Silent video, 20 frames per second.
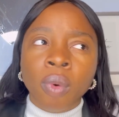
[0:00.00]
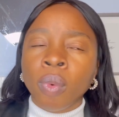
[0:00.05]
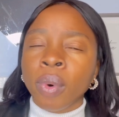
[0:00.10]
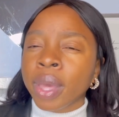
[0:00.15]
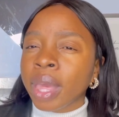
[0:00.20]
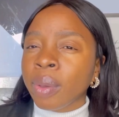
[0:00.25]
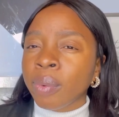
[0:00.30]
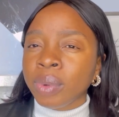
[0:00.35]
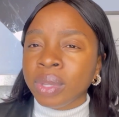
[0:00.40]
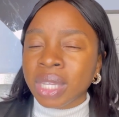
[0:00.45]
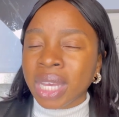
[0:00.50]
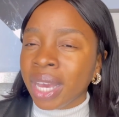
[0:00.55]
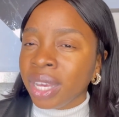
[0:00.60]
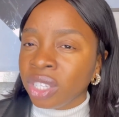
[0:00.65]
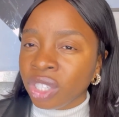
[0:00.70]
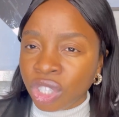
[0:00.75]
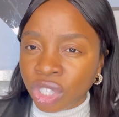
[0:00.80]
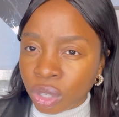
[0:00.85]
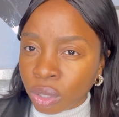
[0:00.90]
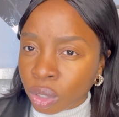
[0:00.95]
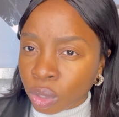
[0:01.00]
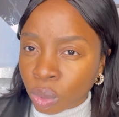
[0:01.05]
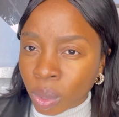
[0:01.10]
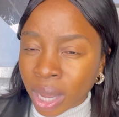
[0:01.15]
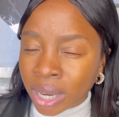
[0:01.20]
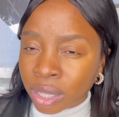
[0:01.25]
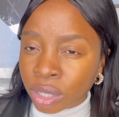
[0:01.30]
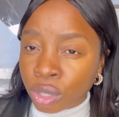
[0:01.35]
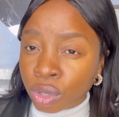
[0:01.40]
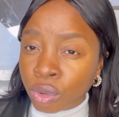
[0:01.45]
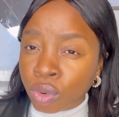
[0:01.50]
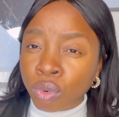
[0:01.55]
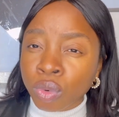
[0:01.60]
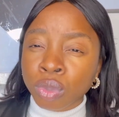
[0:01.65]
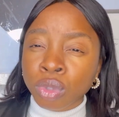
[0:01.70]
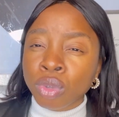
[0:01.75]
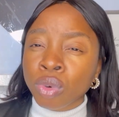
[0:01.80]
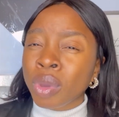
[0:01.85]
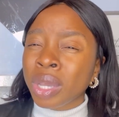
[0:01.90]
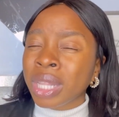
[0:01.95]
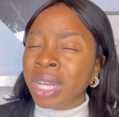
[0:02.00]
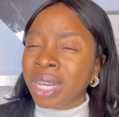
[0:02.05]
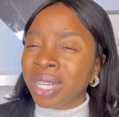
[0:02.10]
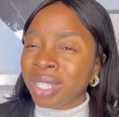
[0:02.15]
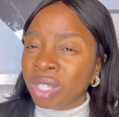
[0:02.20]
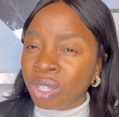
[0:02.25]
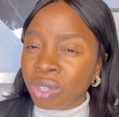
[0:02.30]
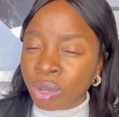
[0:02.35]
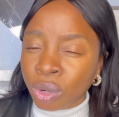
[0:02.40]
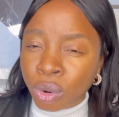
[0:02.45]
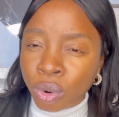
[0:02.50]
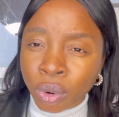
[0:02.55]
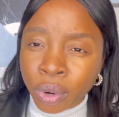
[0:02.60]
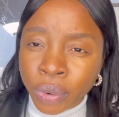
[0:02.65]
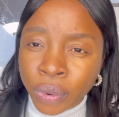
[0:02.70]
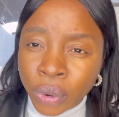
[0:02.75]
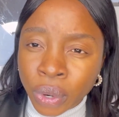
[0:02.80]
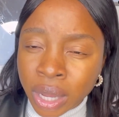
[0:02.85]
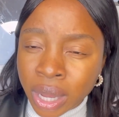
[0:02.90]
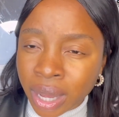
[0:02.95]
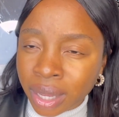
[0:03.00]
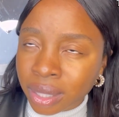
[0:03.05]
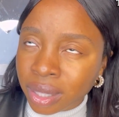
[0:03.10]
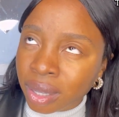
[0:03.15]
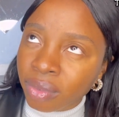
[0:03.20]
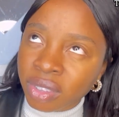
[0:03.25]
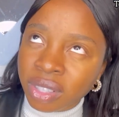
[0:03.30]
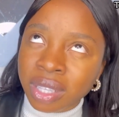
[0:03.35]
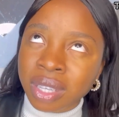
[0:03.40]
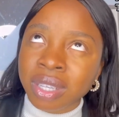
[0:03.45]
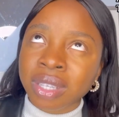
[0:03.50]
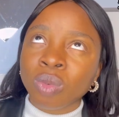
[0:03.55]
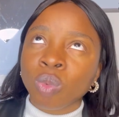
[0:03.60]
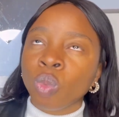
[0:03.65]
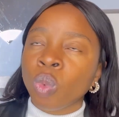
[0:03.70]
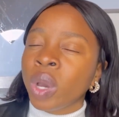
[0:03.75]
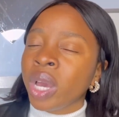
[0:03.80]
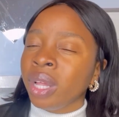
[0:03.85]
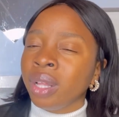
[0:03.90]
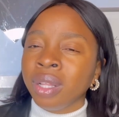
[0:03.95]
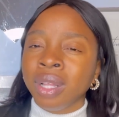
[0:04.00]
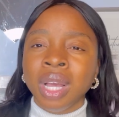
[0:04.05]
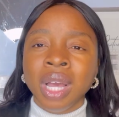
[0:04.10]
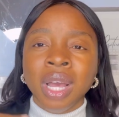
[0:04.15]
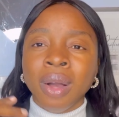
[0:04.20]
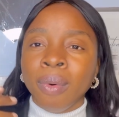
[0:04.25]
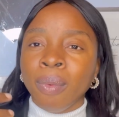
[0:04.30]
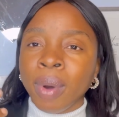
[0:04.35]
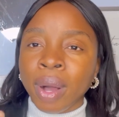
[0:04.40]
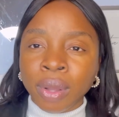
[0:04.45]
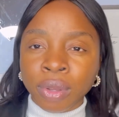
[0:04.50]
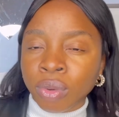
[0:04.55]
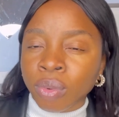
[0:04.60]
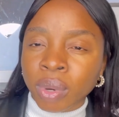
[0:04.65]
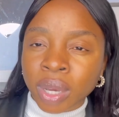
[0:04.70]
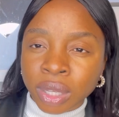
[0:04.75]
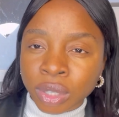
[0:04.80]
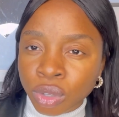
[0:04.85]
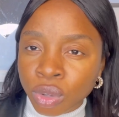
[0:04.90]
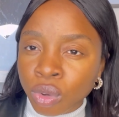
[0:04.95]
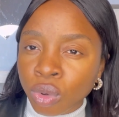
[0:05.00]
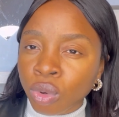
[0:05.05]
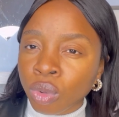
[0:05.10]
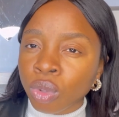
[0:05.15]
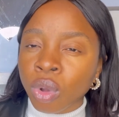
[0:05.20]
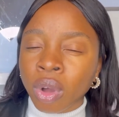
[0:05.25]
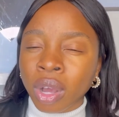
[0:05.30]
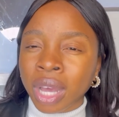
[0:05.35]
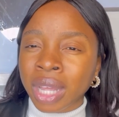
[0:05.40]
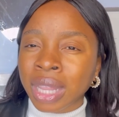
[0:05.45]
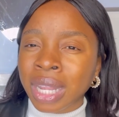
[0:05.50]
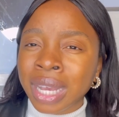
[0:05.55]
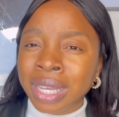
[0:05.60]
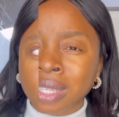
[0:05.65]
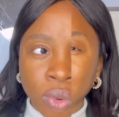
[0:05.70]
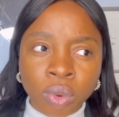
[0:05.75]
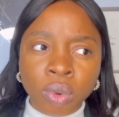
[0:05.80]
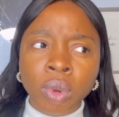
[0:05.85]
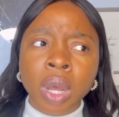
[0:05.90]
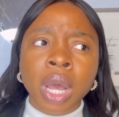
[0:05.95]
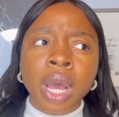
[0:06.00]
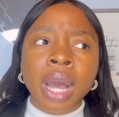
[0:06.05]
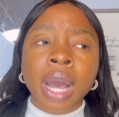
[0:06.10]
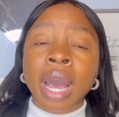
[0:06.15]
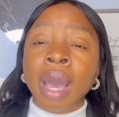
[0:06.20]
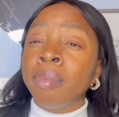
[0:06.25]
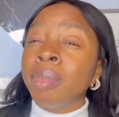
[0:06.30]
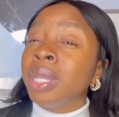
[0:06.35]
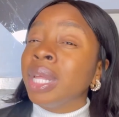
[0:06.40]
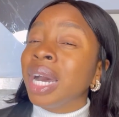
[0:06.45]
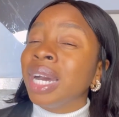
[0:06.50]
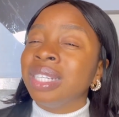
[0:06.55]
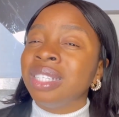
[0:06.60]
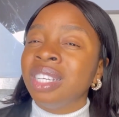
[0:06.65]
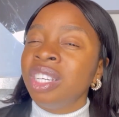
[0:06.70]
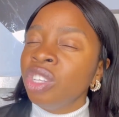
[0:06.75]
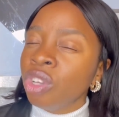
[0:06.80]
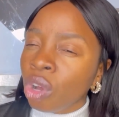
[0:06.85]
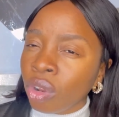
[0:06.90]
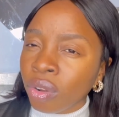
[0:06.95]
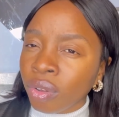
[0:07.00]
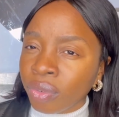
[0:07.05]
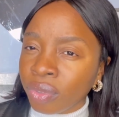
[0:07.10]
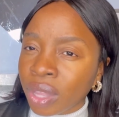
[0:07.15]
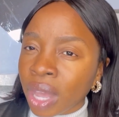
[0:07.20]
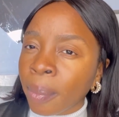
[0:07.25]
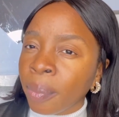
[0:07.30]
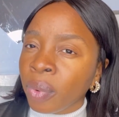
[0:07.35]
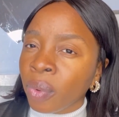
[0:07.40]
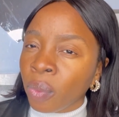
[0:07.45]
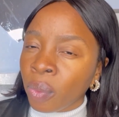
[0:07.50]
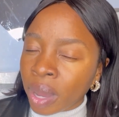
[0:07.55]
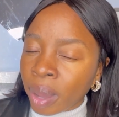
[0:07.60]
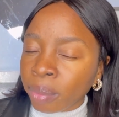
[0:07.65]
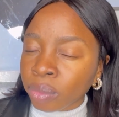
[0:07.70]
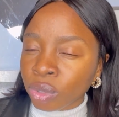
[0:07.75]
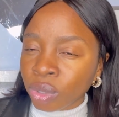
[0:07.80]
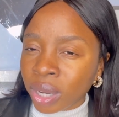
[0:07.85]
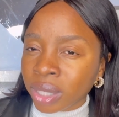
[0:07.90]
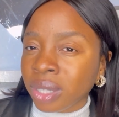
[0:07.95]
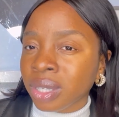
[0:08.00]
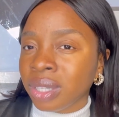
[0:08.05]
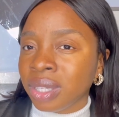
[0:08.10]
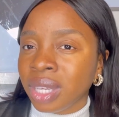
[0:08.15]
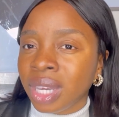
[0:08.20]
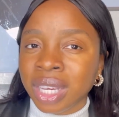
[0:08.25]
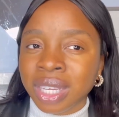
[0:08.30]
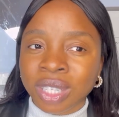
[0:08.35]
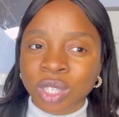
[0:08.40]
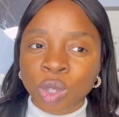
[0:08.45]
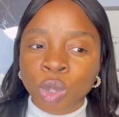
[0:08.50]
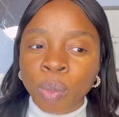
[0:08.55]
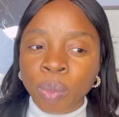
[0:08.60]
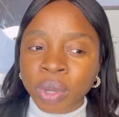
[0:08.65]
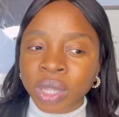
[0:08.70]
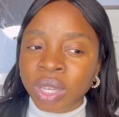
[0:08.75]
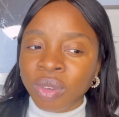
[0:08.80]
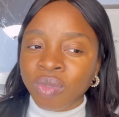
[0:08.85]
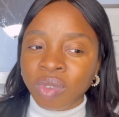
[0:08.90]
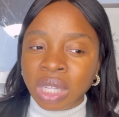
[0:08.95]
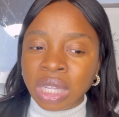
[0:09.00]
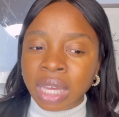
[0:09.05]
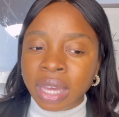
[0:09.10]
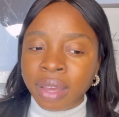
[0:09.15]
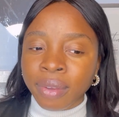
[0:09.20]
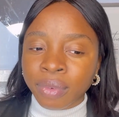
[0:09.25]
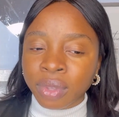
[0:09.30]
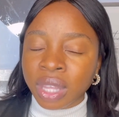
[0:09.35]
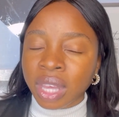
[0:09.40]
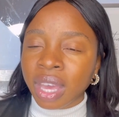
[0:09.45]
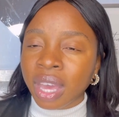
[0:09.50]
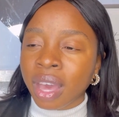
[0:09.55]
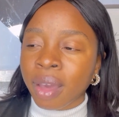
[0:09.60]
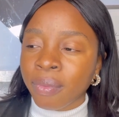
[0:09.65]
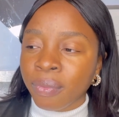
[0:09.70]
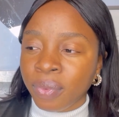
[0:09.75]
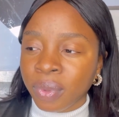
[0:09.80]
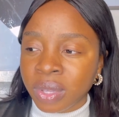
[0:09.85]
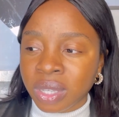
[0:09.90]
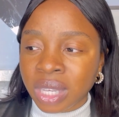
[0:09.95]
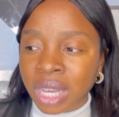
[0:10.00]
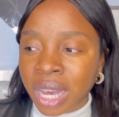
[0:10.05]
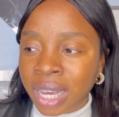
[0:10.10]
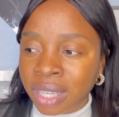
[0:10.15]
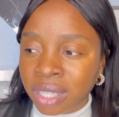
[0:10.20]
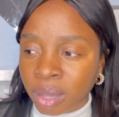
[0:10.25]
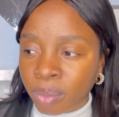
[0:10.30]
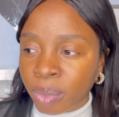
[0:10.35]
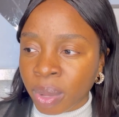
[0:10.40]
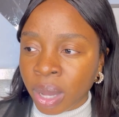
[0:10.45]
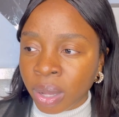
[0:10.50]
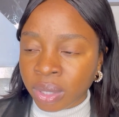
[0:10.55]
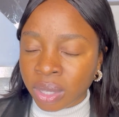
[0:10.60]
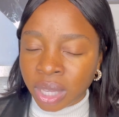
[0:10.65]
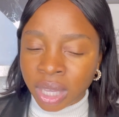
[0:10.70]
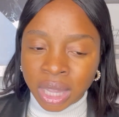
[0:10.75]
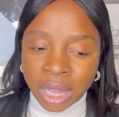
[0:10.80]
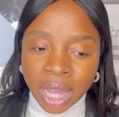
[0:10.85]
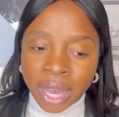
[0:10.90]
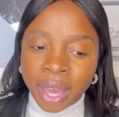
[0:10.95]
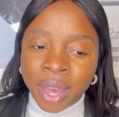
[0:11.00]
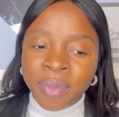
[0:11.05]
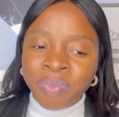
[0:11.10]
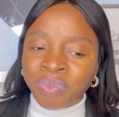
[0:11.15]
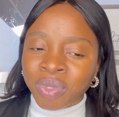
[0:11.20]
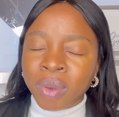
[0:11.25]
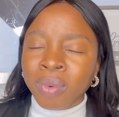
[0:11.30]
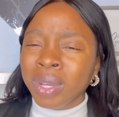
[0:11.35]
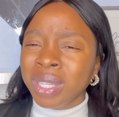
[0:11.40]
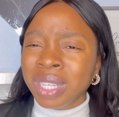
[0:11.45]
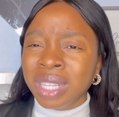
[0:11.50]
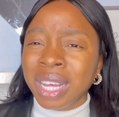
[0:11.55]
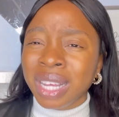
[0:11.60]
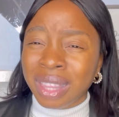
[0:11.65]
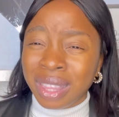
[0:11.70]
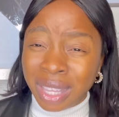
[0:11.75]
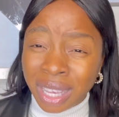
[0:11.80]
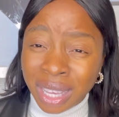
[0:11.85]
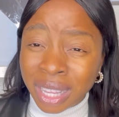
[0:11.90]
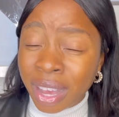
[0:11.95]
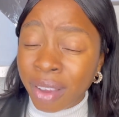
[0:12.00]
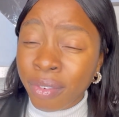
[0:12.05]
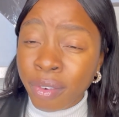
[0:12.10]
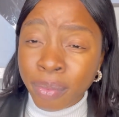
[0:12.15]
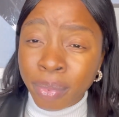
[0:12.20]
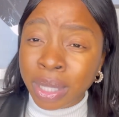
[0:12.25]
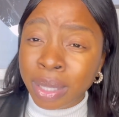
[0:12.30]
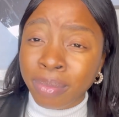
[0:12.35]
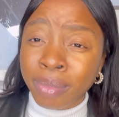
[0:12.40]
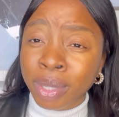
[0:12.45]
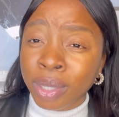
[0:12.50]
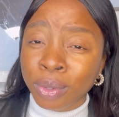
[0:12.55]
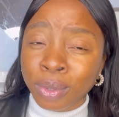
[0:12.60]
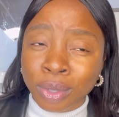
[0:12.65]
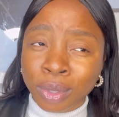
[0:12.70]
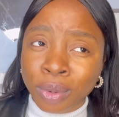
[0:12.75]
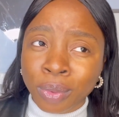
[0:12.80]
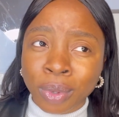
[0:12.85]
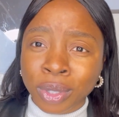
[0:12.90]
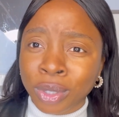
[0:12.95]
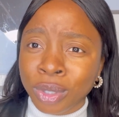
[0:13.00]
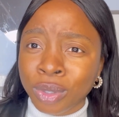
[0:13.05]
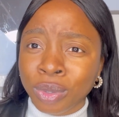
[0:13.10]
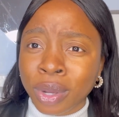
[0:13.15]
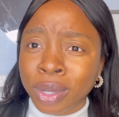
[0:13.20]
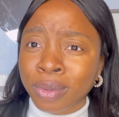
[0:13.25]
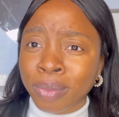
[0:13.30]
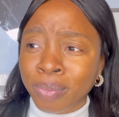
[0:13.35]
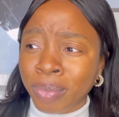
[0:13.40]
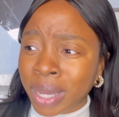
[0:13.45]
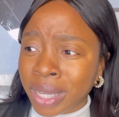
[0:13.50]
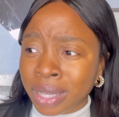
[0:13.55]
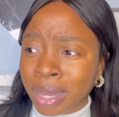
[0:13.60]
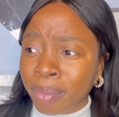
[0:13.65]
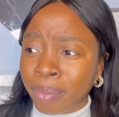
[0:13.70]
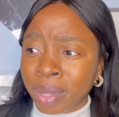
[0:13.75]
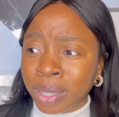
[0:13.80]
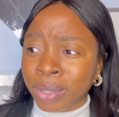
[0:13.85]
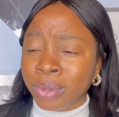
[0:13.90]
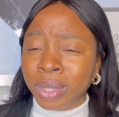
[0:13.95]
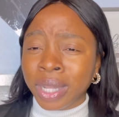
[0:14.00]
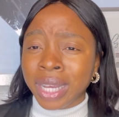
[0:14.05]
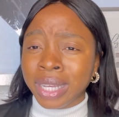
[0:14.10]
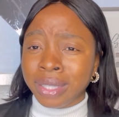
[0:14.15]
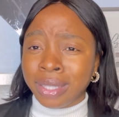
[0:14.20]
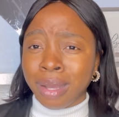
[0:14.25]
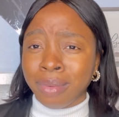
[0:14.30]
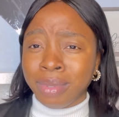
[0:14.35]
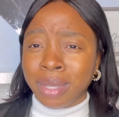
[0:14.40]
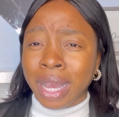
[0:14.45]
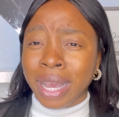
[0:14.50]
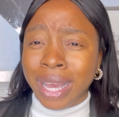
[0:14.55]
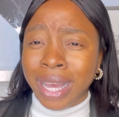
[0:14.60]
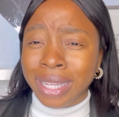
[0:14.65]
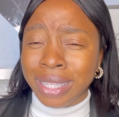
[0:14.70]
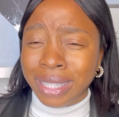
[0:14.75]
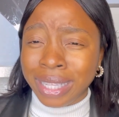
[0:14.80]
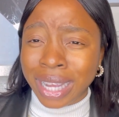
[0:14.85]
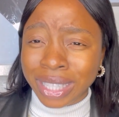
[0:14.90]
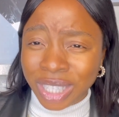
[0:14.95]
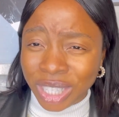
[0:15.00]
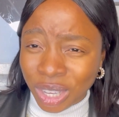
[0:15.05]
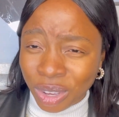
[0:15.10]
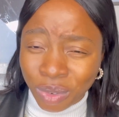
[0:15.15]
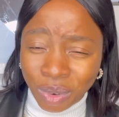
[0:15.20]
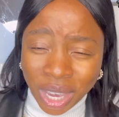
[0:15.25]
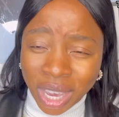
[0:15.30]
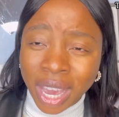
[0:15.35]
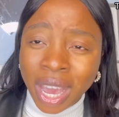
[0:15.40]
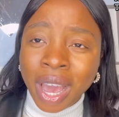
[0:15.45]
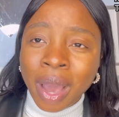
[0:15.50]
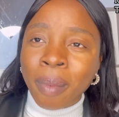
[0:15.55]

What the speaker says: working with NGOs while in school, doing extracurricular activities while you were in school, organizing. I mean, I did all of that, but what I'm trying to say is nobody really even emphasized about it. Like, it wasn't a thing. Everybody in medical school was just trying to pass their medical exams and get their degree.